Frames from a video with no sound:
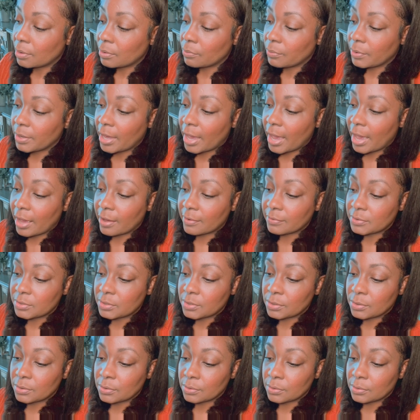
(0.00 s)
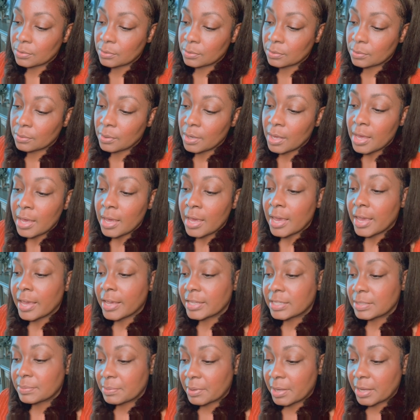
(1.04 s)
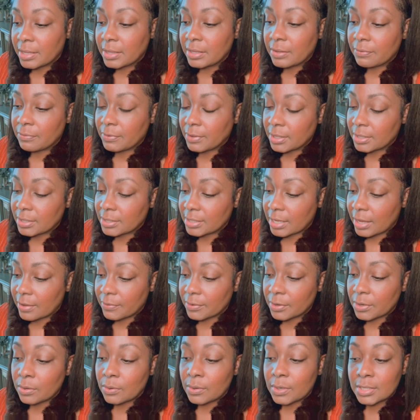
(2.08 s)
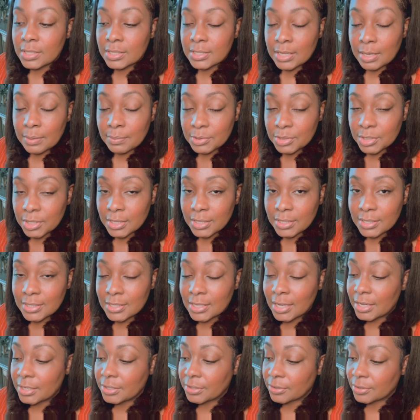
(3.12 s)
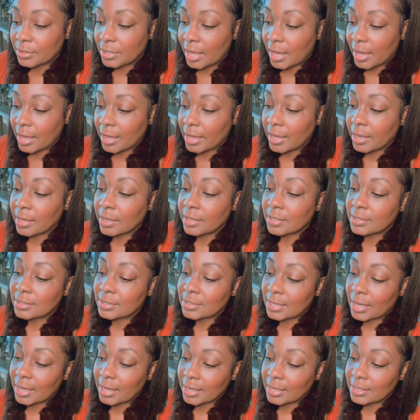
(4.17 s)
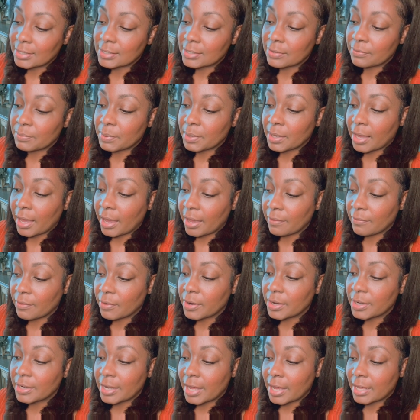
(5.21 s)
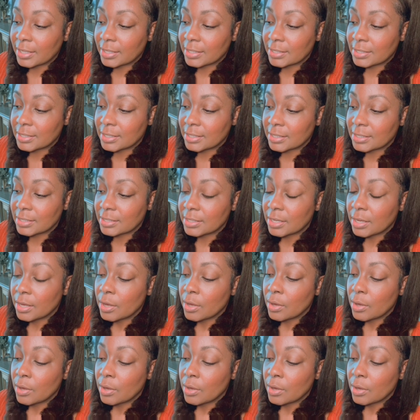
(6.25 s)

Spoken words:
we have to explain the philosophical assumptions underlying science of behavior analysis,